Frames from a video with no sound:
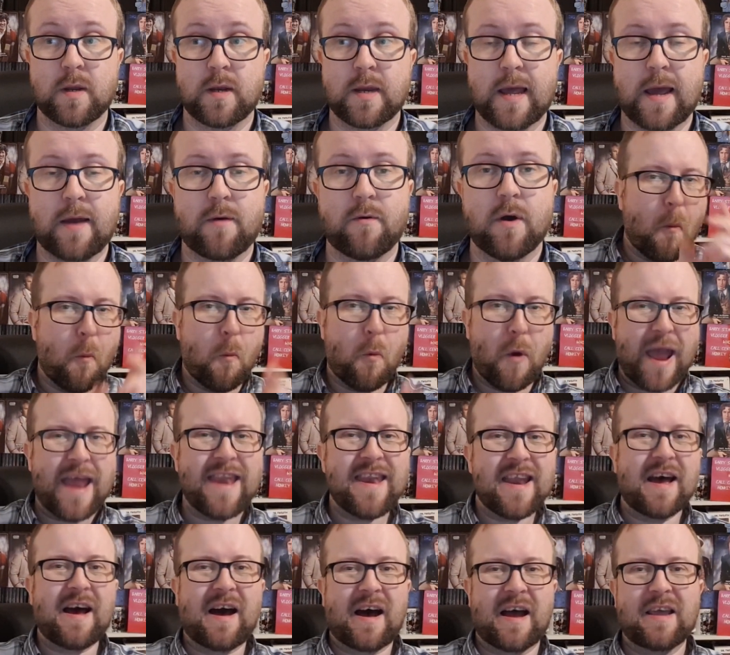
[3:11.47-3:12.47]
Now,
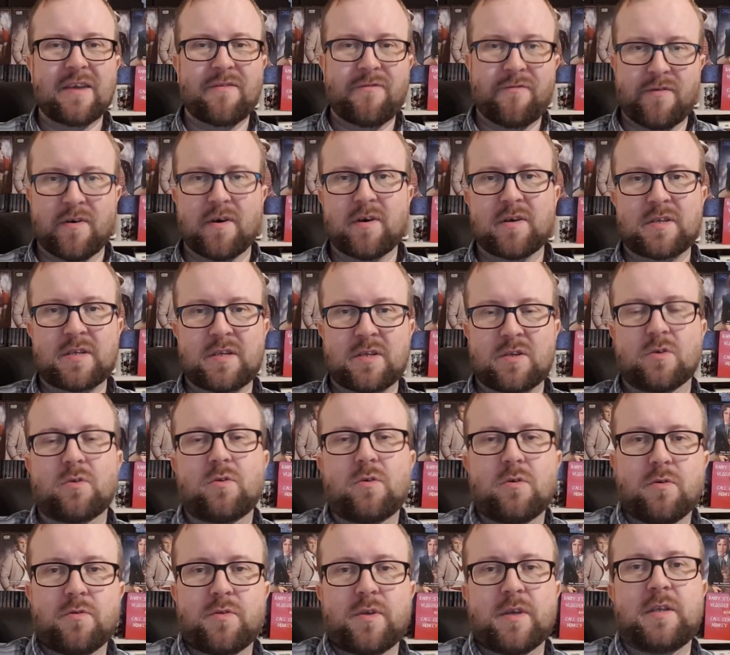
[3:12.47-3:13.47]
when I first
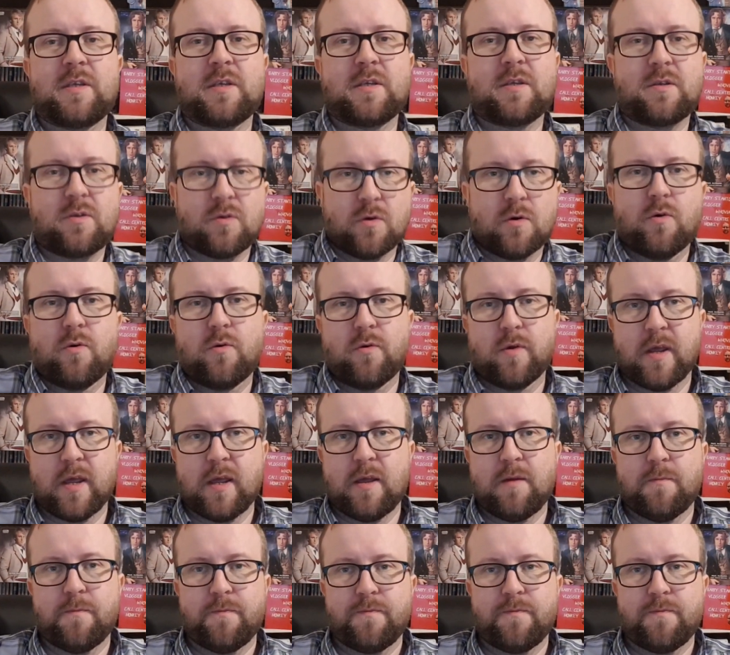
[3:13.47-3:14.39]
saw this story,